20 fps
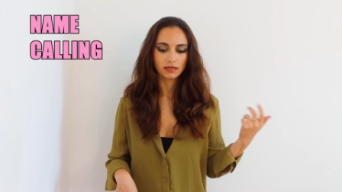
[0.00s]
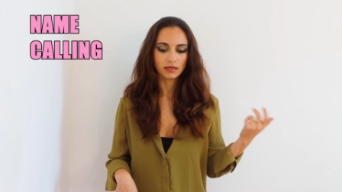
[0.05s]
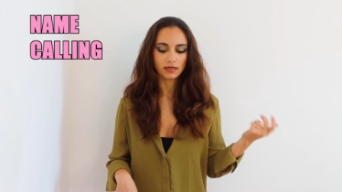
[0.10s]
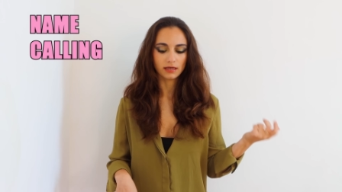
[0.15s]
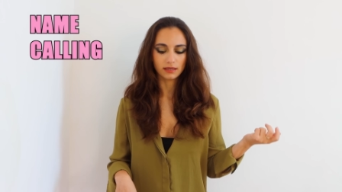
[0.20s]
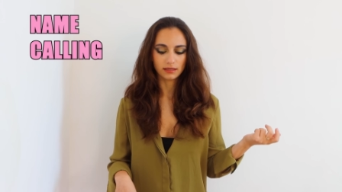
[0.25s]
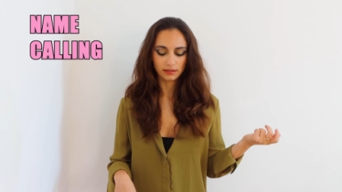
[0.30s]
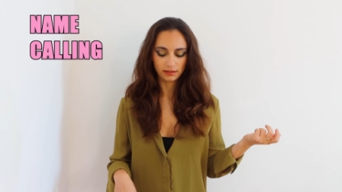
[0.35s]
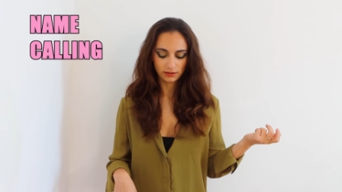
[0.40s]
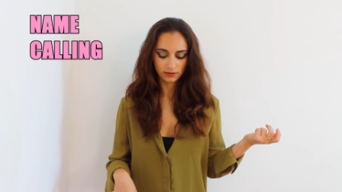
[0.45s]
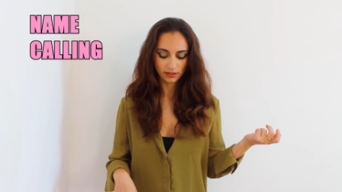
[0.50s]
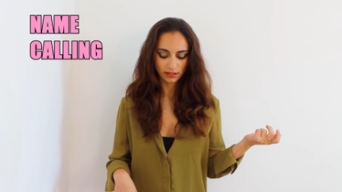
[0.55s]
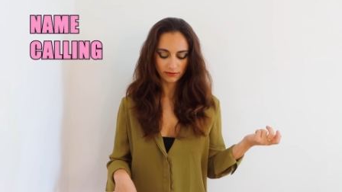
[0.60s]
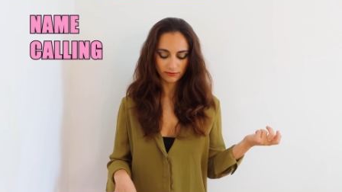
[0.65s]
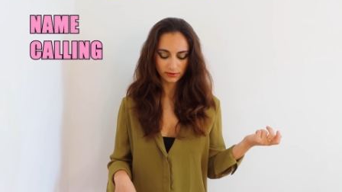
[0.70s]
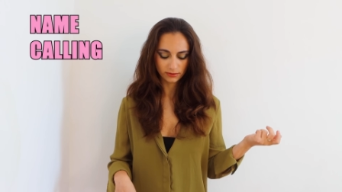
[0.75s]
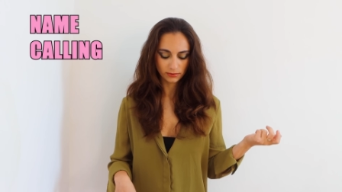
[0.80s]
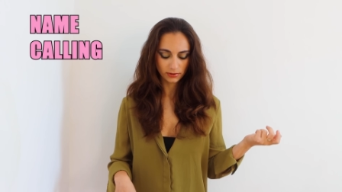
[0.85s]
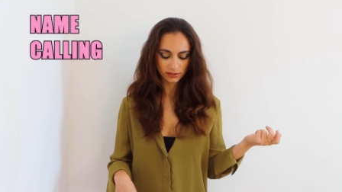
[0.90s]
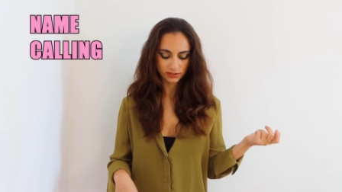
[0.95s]
You
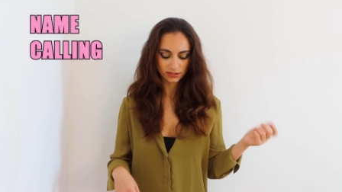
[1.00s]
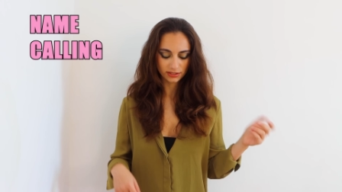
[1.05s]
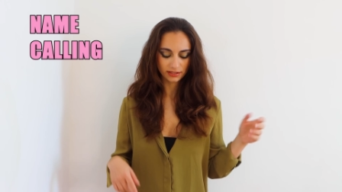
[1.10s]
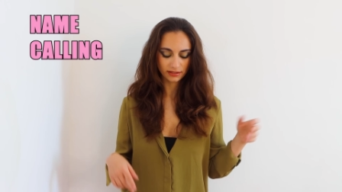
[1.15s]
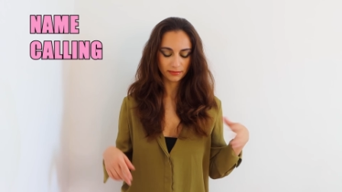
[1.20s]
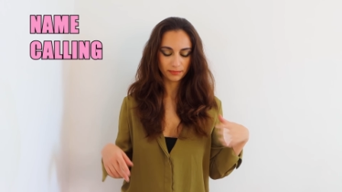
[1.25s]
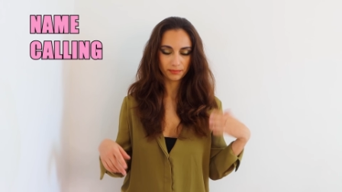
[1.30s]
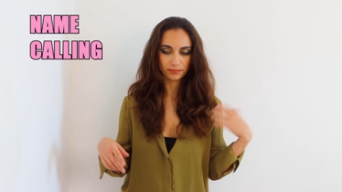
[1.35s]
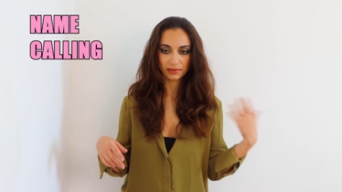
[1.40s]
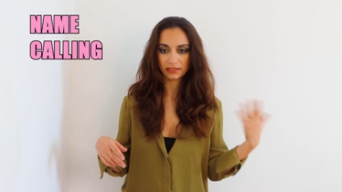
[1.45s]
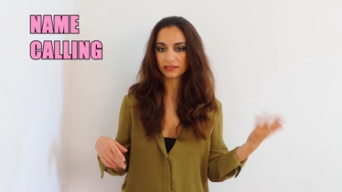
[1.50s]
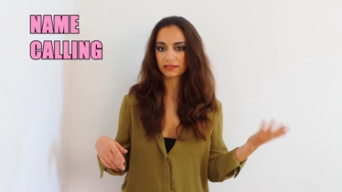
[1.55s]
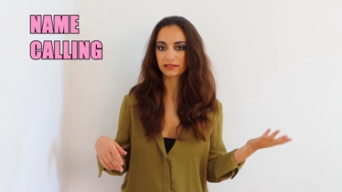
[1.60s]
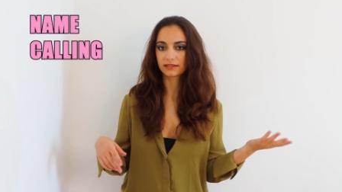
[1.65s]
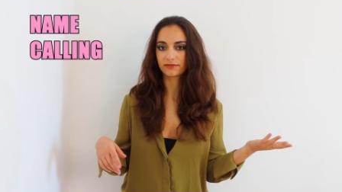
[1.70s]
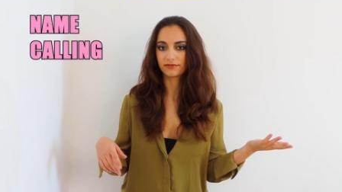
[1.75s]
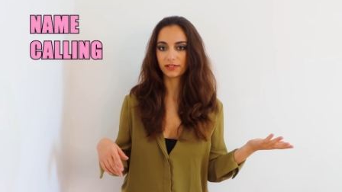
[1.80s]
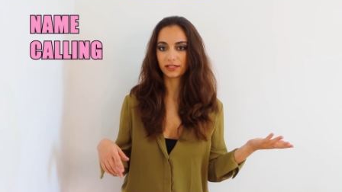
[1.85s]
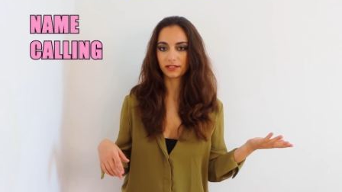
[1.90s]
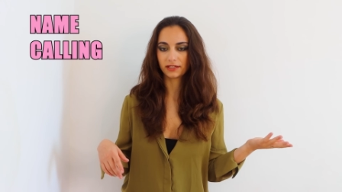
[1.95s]
can watch the
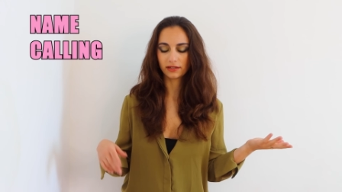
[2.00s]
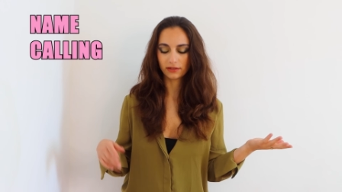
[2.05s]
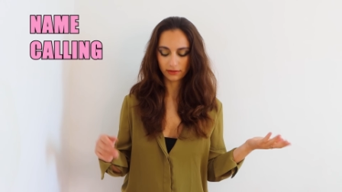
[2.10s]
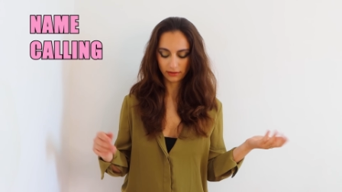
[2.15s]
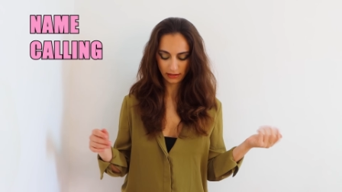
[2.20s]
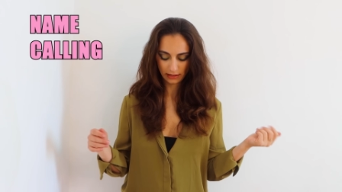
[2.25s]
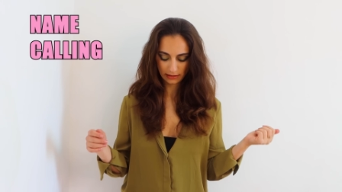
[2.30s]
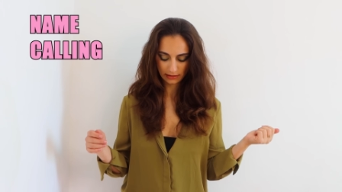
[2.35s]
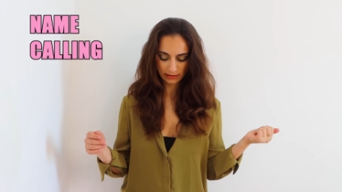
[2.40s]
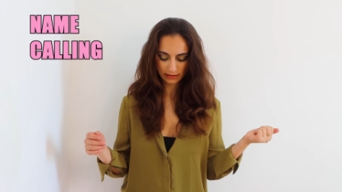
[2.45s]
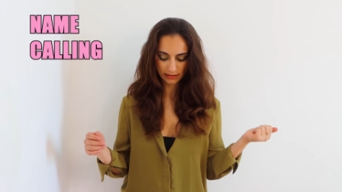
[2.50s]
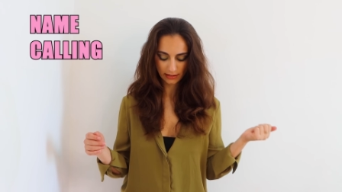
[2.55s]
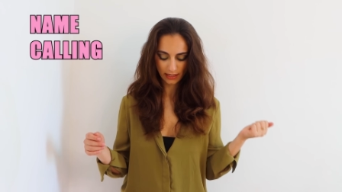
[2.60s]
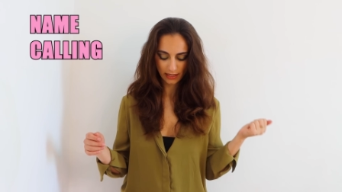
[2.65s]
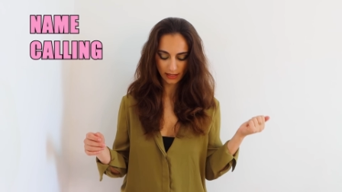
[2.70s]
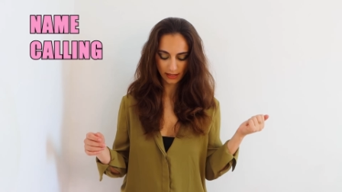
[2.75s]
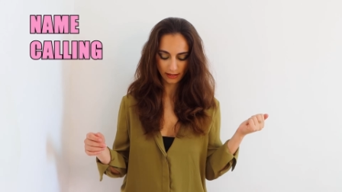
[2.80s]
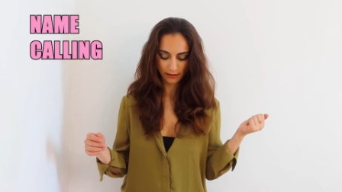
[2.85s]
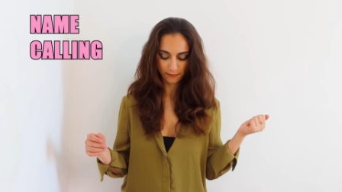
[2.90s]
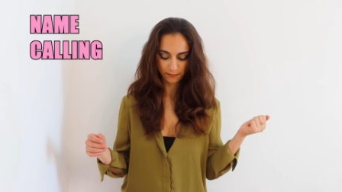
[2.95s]
pizza video and
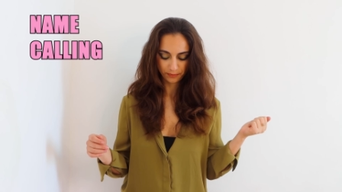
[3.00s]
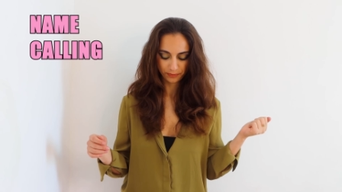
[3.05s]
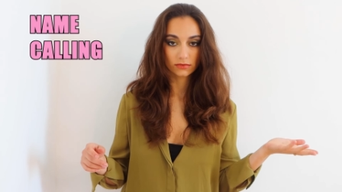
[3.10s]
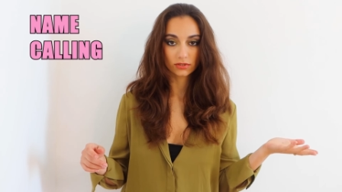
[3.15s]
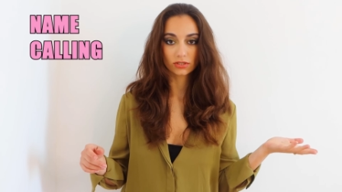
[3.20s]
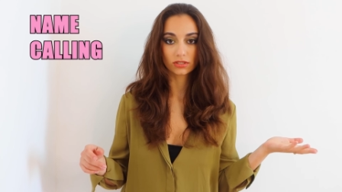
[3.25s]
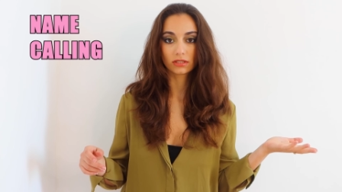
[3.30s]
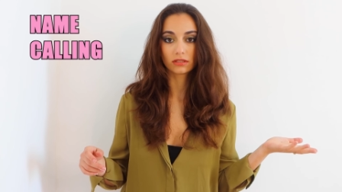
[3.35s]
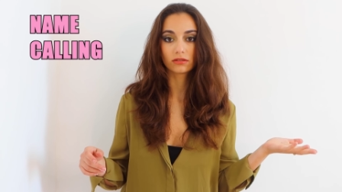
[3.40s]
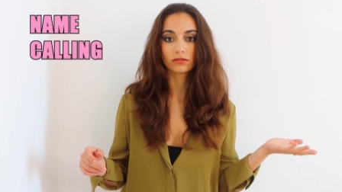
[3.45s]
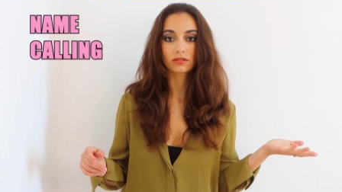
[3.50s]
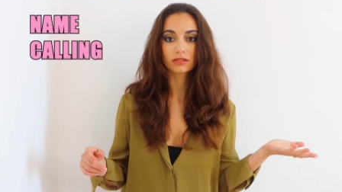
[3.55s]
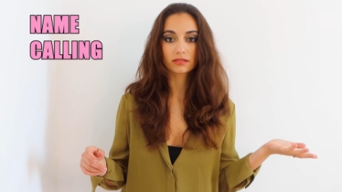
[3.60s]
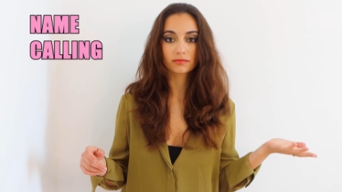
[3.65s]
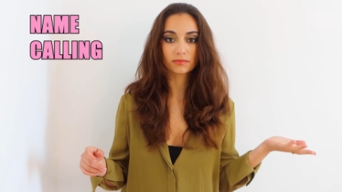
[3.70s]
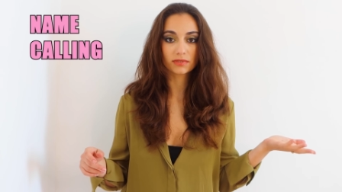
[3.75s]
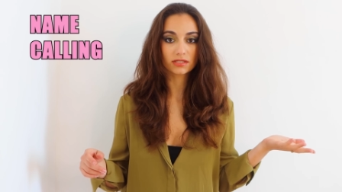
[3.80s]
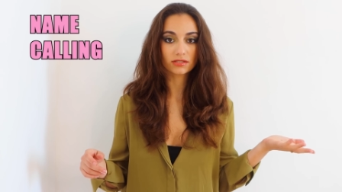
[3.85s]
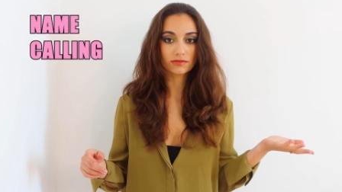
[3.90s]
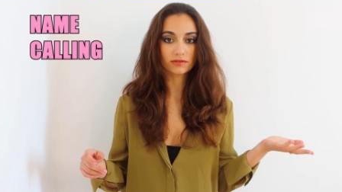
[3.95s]
say, she looks
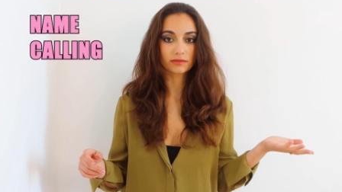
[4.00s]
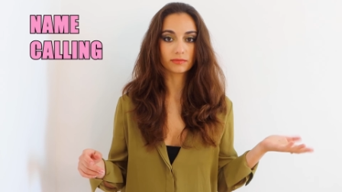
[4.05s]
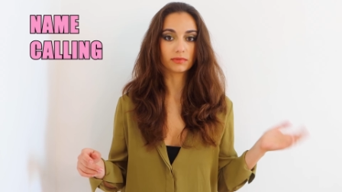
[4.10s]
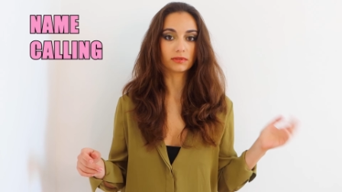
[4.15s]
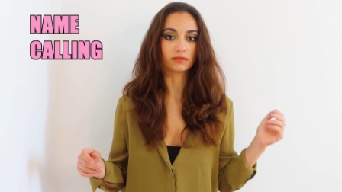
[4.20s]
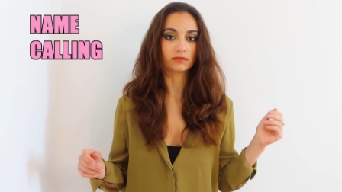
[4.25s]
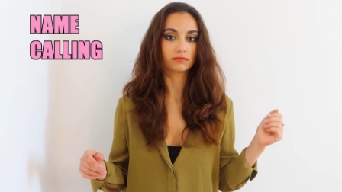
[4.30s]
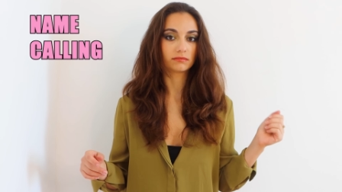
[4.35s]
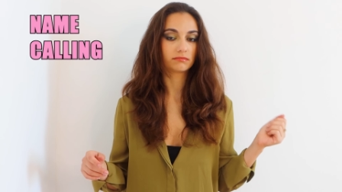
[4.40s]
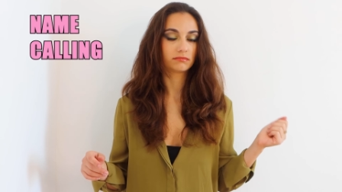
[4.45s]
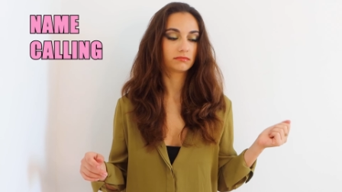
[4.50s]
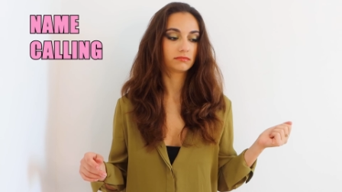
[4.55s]
miserable.